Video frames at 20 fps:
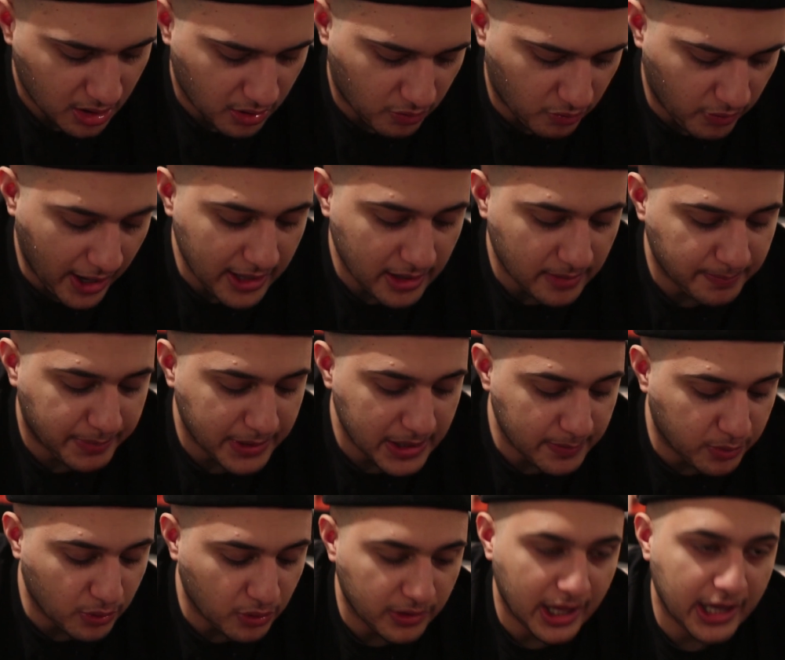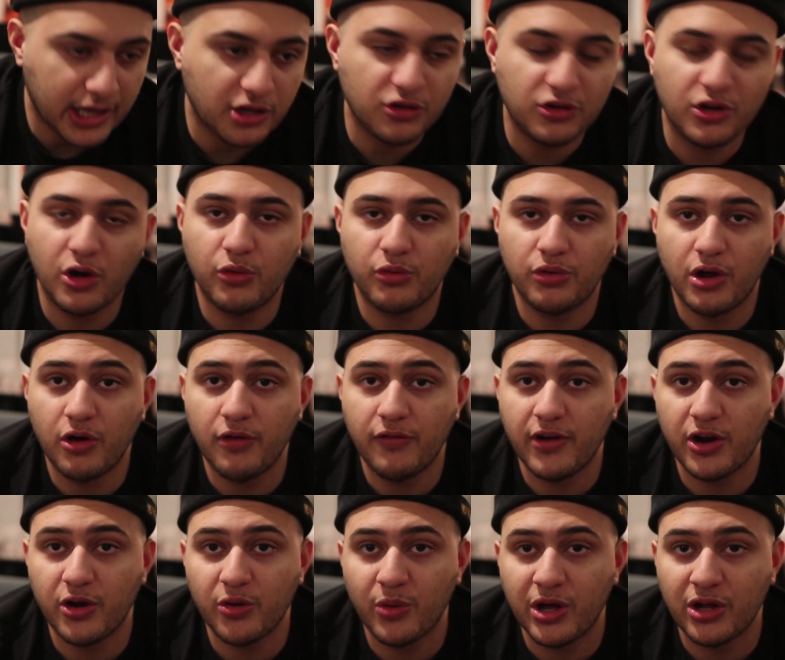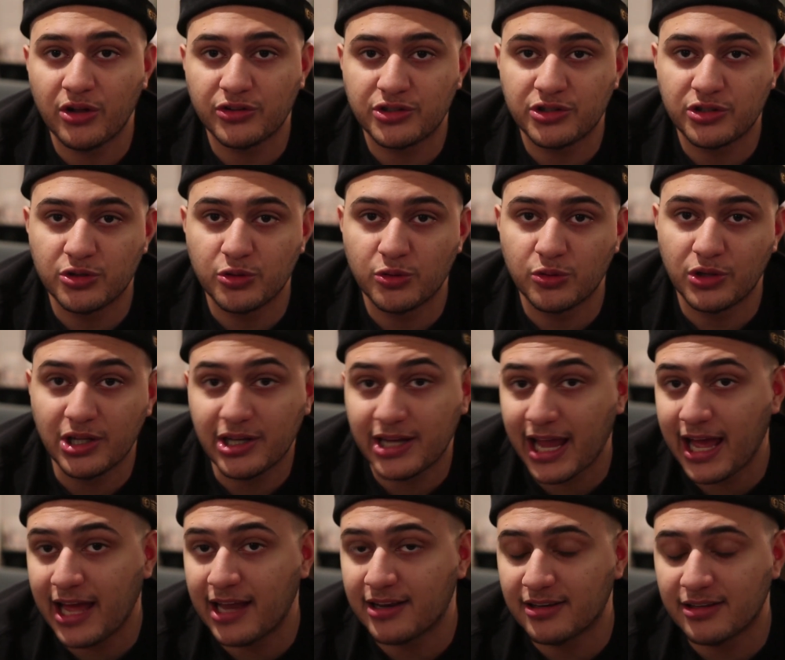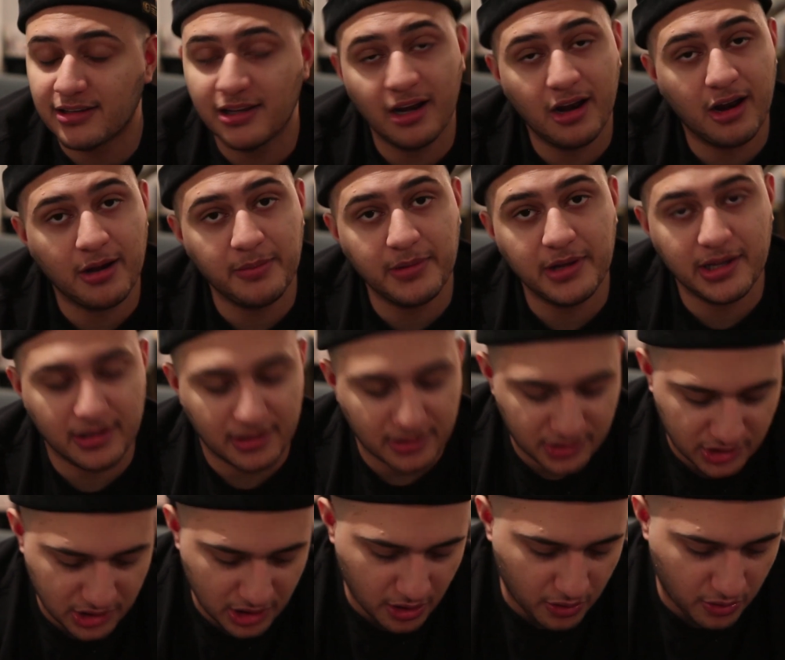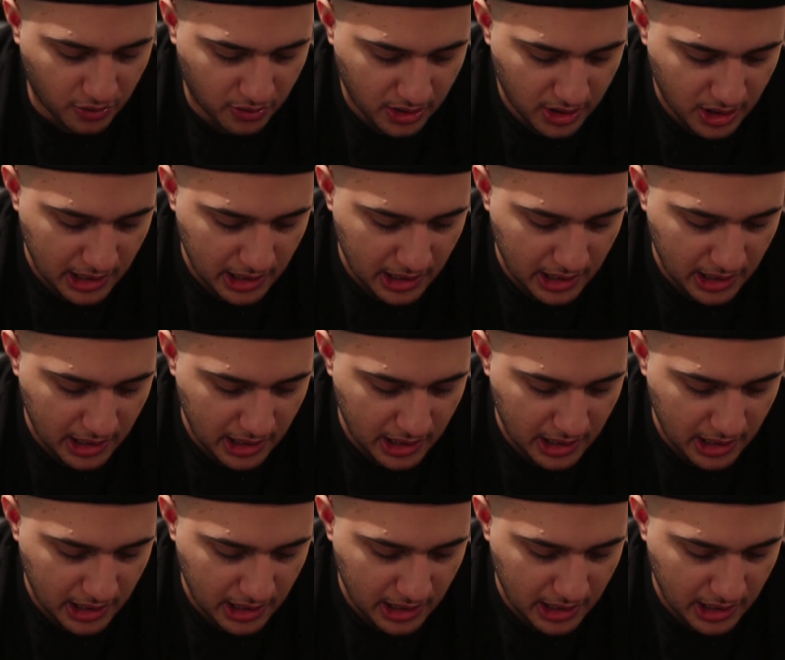random people that you don't know very well to look at, you know what I mean? So,